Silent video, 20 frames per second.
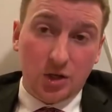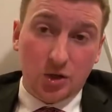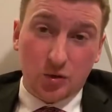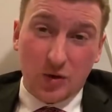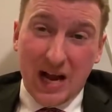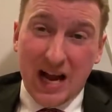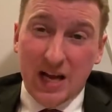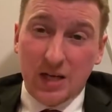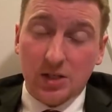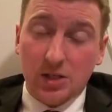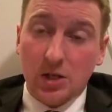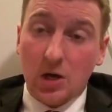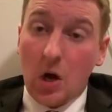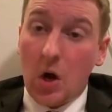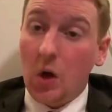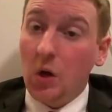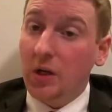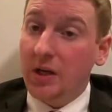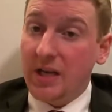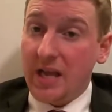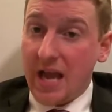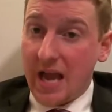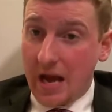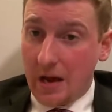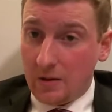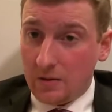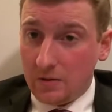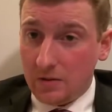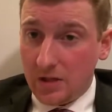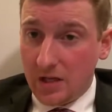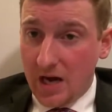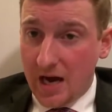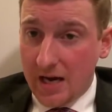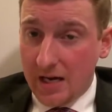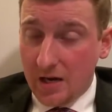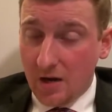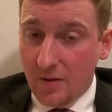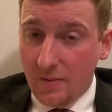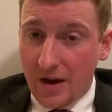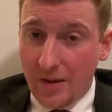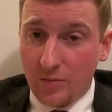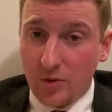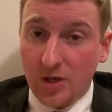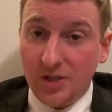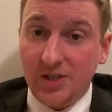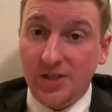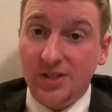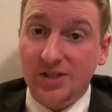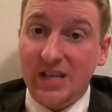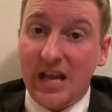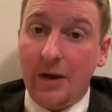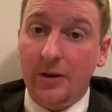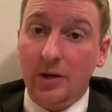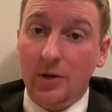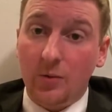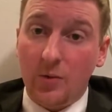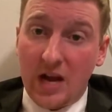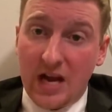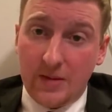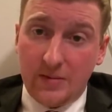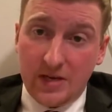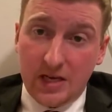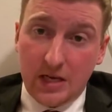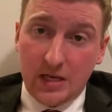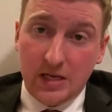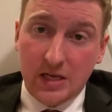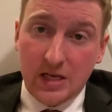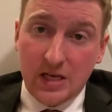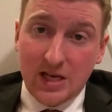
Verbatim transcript: address calling out the United Arab Emirates and Saudi Arabia